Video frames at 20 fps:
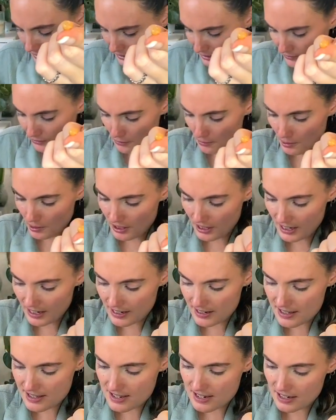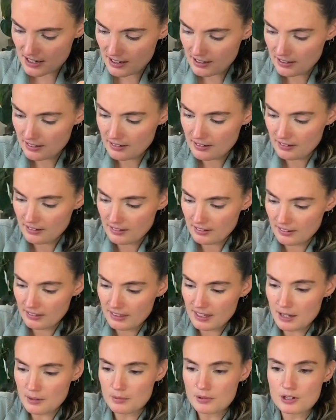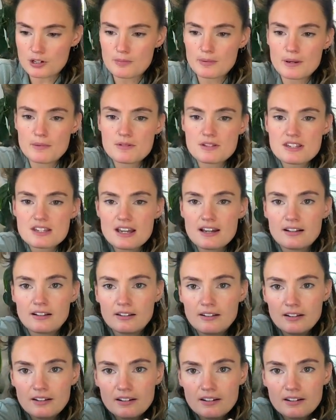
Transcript: If I put it next to that one, you'll be able to tell.